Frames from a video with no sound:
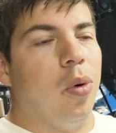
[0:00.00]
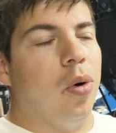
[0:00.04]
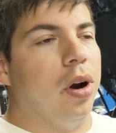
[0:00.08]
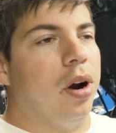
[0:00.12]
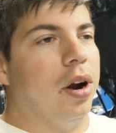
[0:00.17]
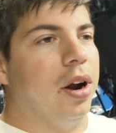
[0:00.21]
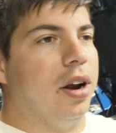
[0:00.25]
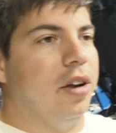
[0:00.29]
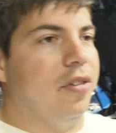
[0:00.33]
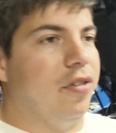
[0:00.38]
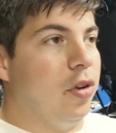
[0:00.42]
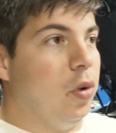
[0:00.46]

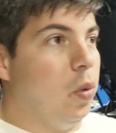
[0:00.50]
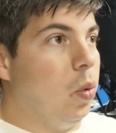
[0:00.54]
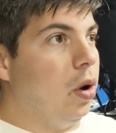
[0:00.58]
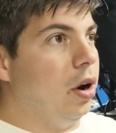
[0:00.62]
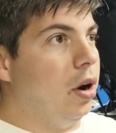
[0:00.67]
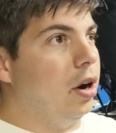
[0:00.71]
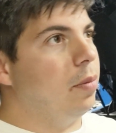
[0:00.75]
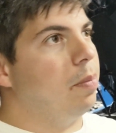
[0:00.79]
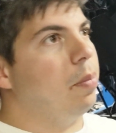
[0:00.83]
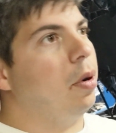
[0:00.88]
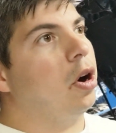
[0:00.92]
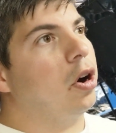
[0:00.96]
for it, if you
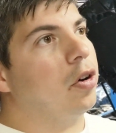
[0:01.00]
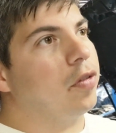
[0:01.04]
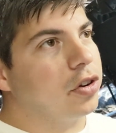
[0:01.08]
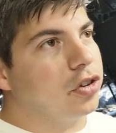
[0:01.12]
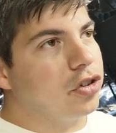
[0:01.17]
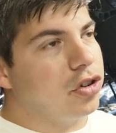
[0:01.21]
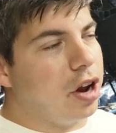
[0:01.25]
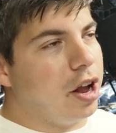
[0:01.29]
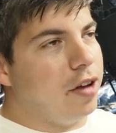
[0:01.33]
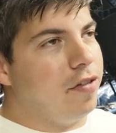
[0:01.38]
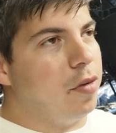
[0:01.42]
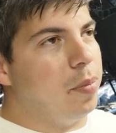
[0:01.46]
want a
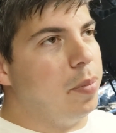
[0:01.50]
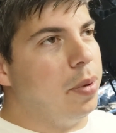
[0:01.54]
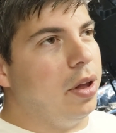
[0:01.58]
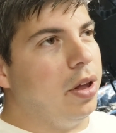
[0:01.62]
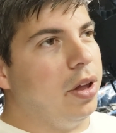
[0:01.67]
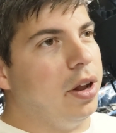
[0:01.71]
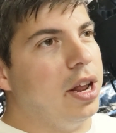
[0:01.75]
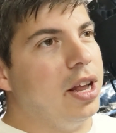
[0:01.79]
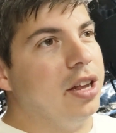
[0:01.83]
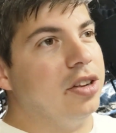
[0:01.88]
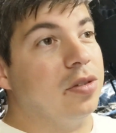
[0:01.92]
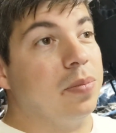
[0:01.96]
perfect
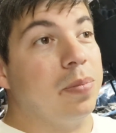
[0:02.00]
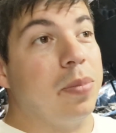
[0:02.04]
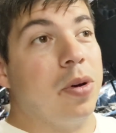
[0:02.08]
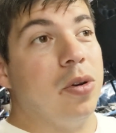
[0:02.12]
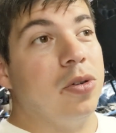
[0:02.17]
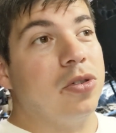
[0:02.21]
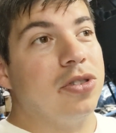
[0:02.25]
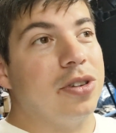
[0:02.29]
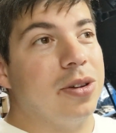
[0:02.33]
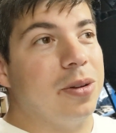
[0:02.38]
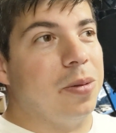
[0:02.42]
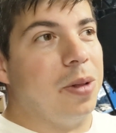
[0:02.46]
drivability as
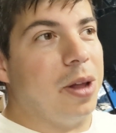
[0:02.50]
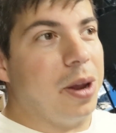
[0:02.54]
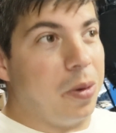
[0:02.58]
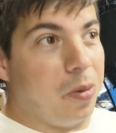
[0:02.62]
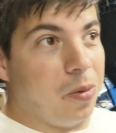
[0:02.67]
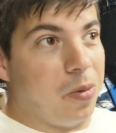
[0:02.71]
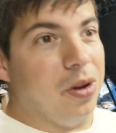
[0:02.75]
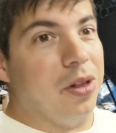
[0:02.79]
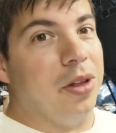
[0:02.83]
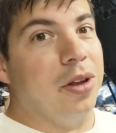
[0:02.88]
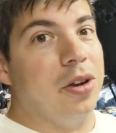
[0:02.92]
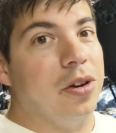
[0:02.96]
opposed to
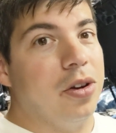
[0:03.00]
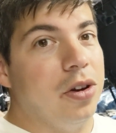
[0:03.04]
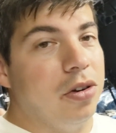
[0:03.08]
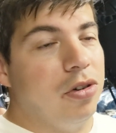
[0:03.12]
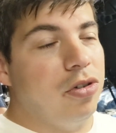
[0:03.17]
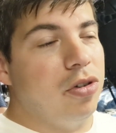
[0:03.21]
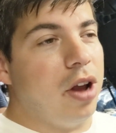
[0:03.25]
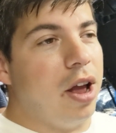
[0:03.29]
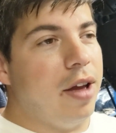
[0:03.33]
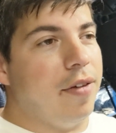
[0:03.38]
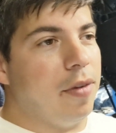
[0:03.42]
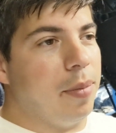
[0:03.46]
like really
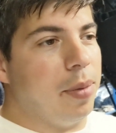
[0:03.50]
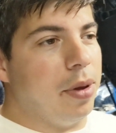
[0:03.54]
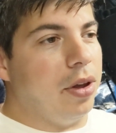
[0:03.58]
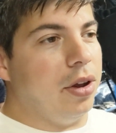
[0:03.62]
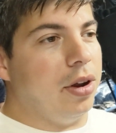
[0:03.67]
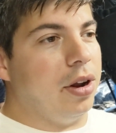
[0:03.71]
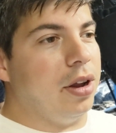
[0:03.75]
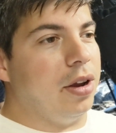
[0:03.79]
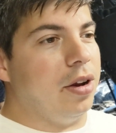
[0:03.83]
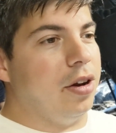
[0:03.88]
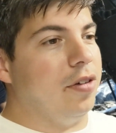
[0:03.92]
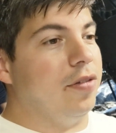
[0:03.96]
good
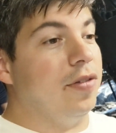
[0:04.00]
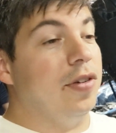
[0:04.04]
drivability,